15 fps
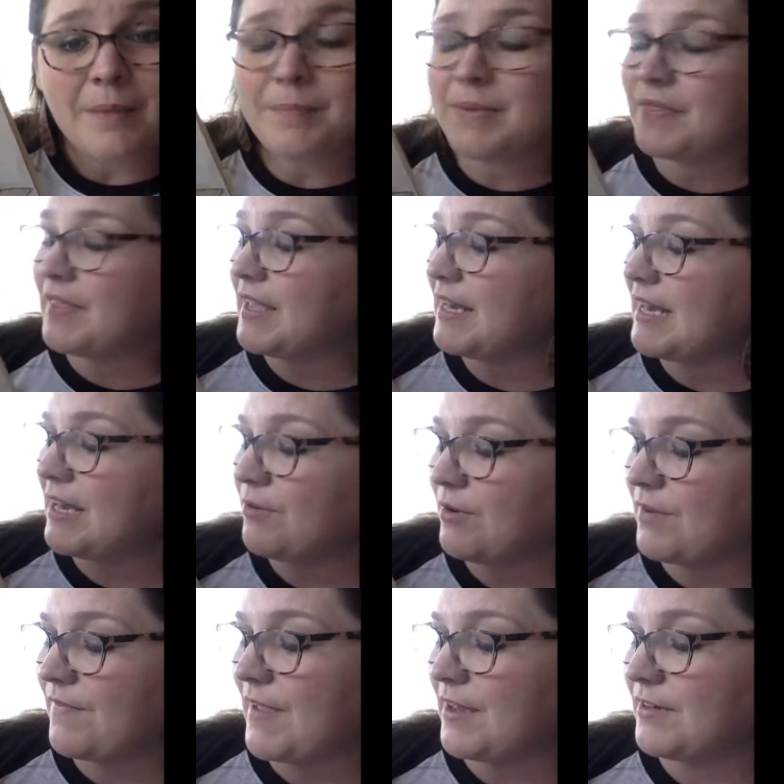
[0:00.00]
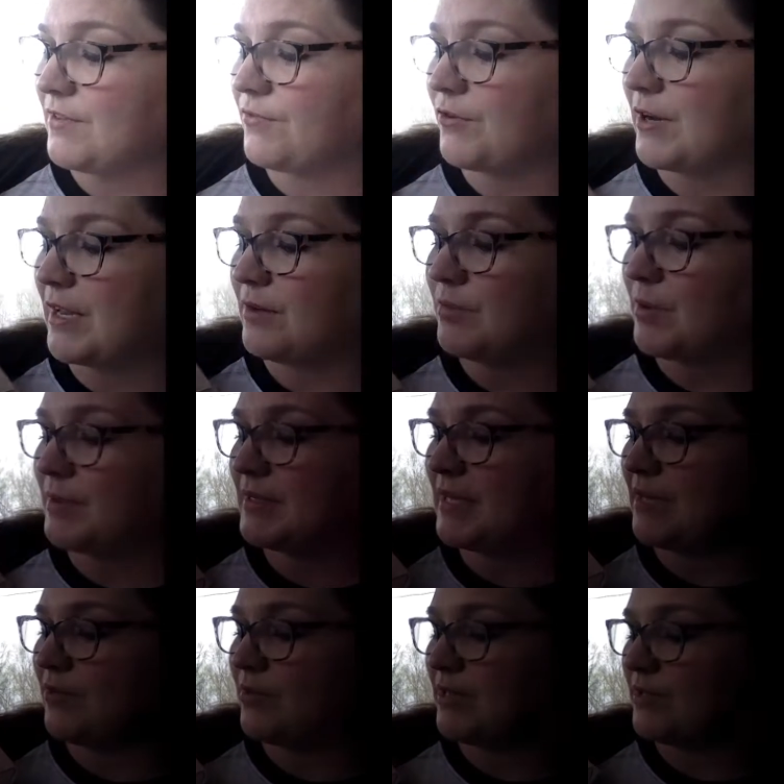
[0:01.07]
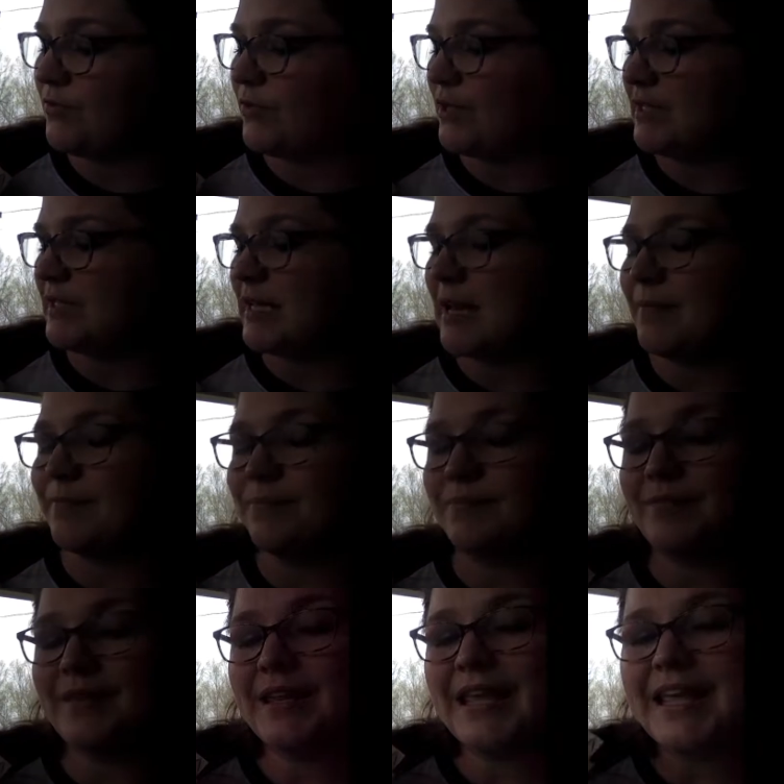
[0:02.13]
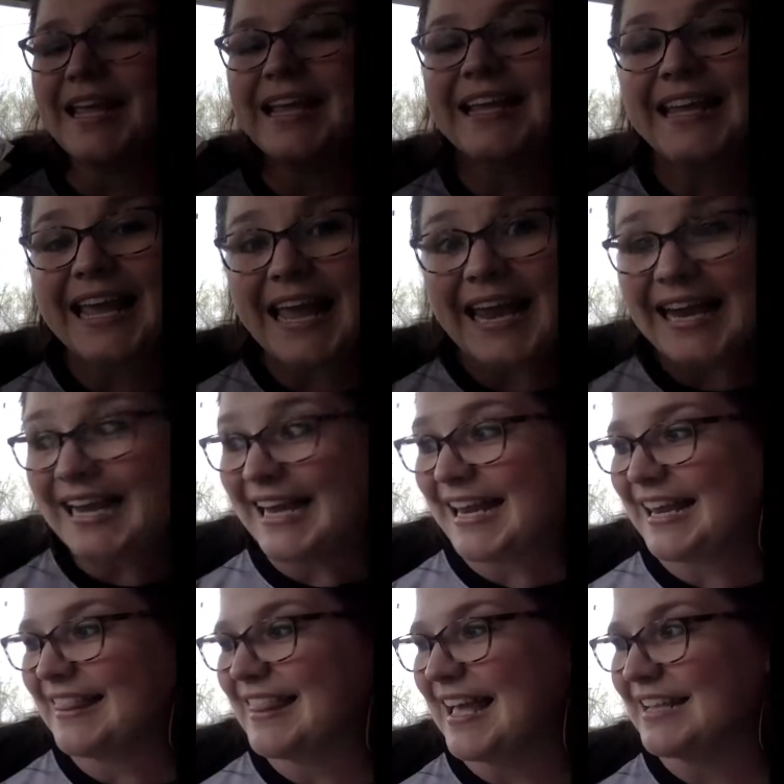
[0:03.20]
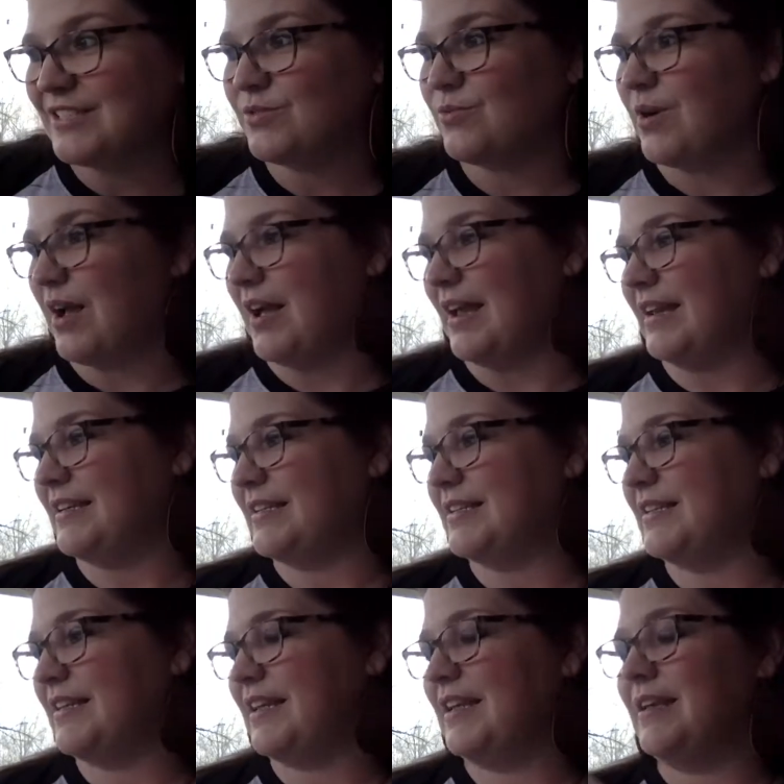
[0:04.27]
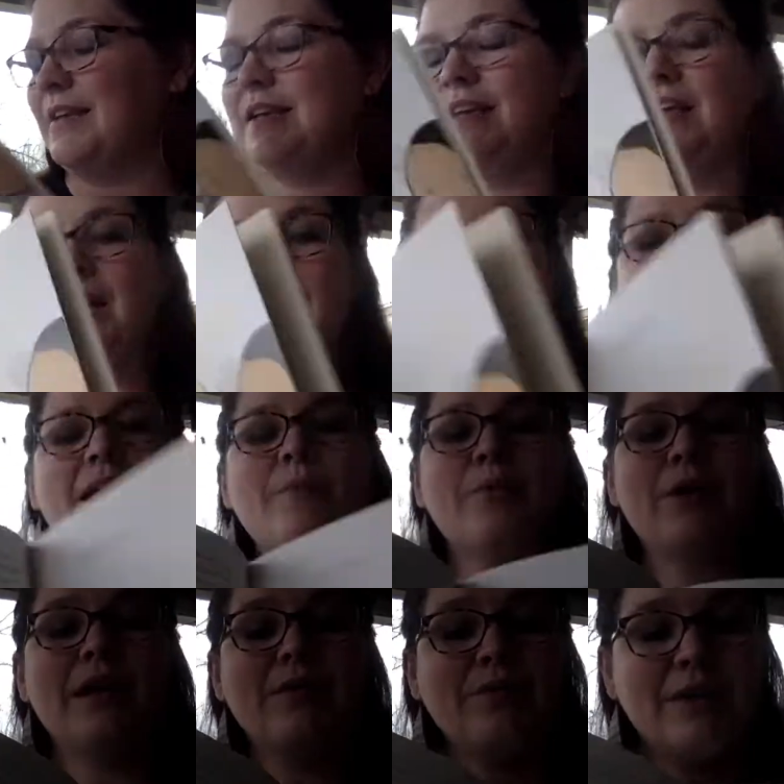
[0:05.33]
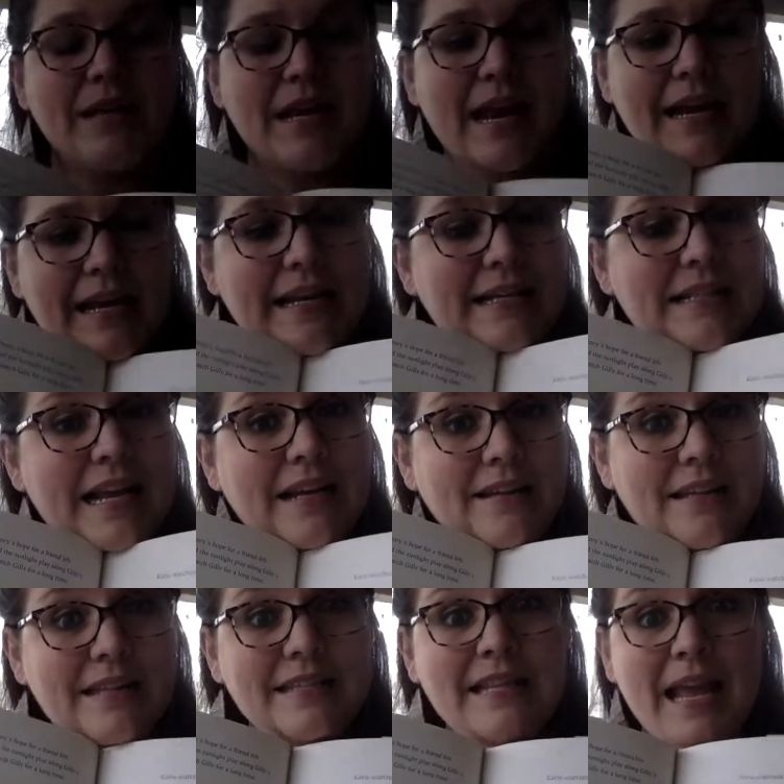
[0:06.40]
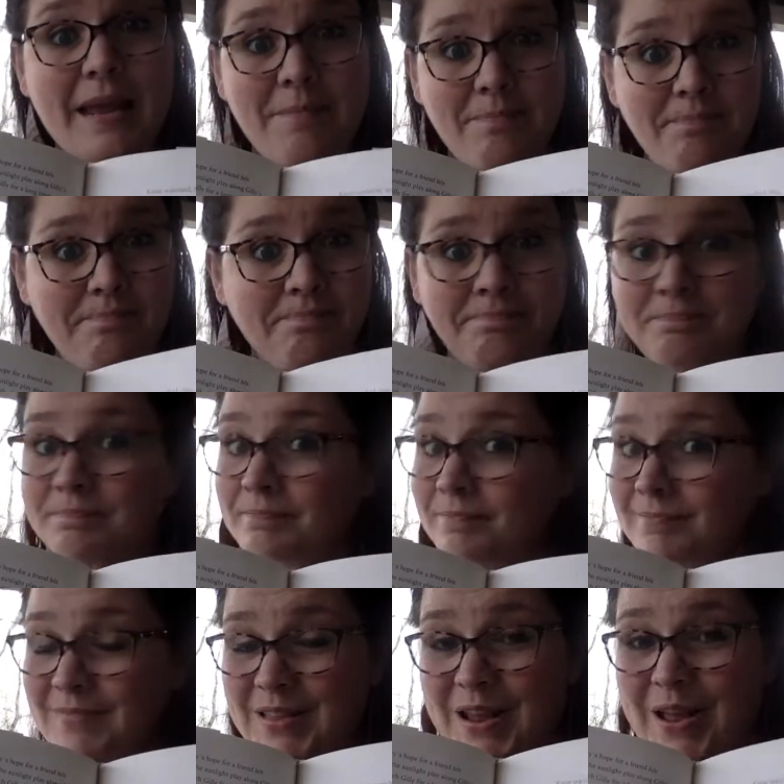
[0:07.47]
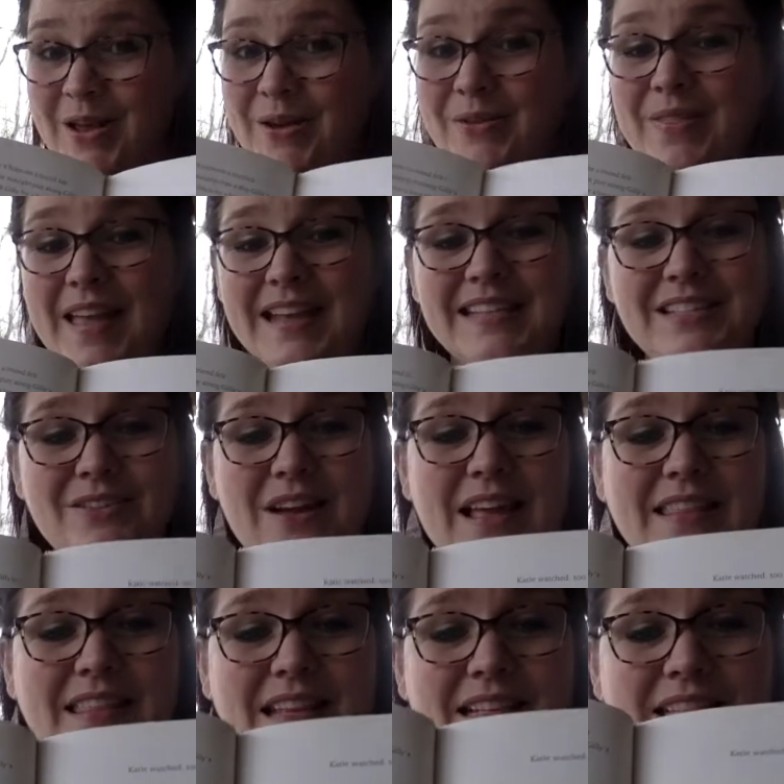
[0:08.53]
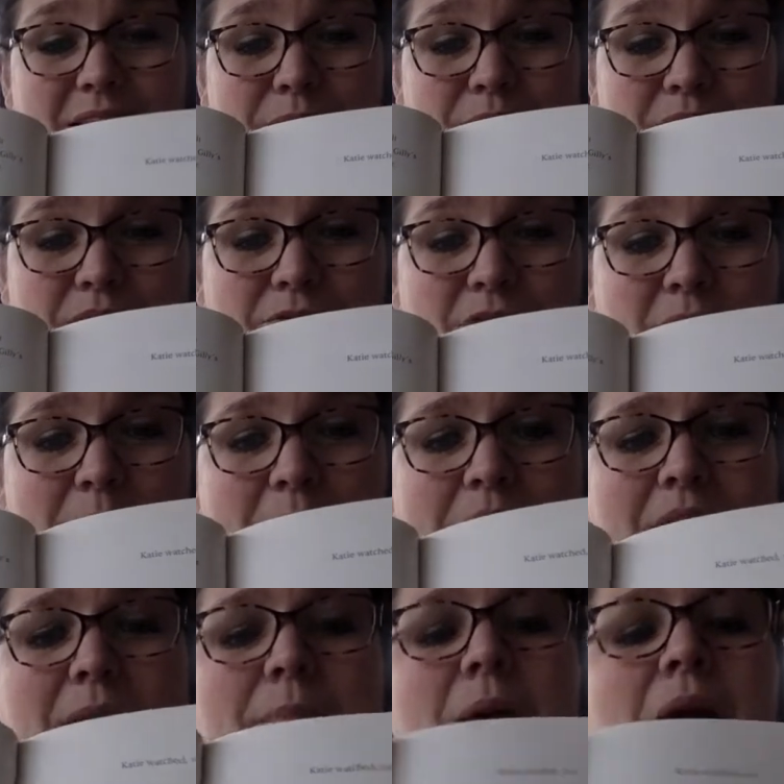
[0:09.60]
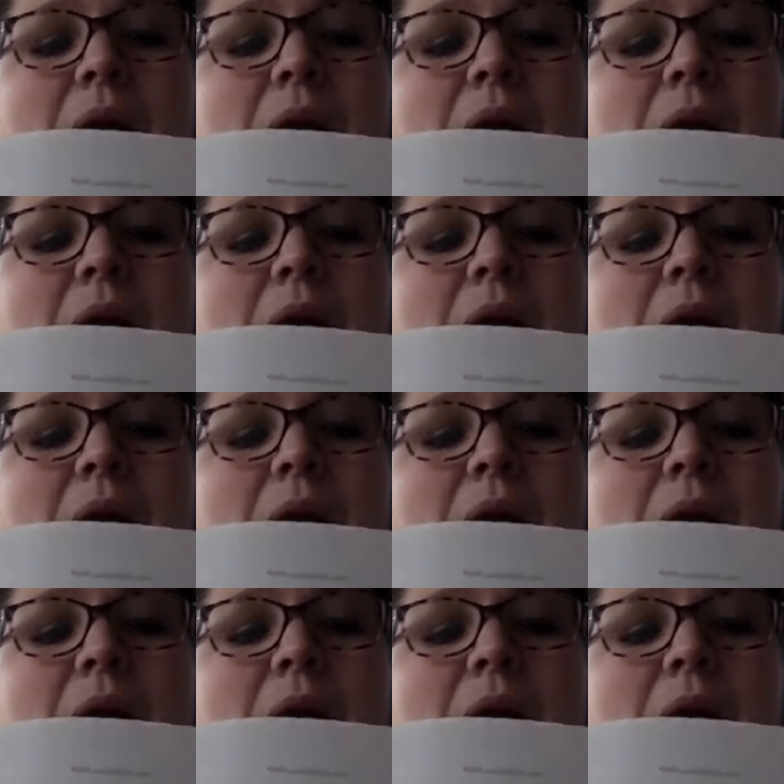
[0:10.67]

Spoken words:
But then Henry found a friend. What was Henry's friend's name? Katie. That's right. And were Henry and Katie exactly the same? No, they still had things that were different about them.